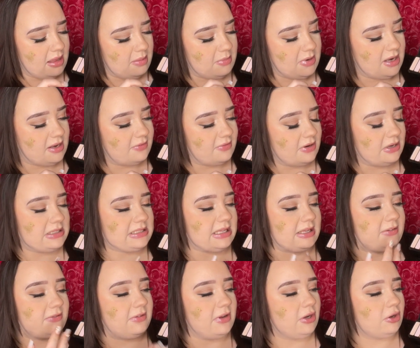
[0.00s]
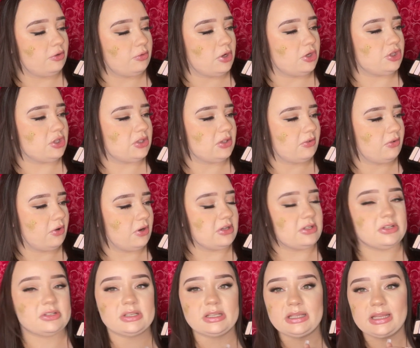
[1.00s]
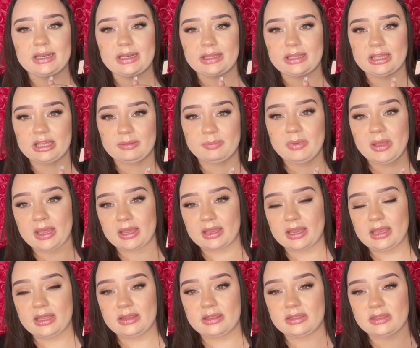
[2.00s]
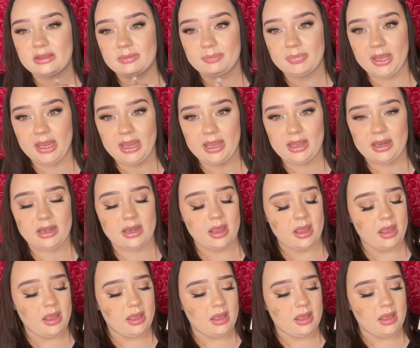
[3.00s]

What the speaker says: But as far as like finger swatches, of course, there's a lot of kickback in the pan.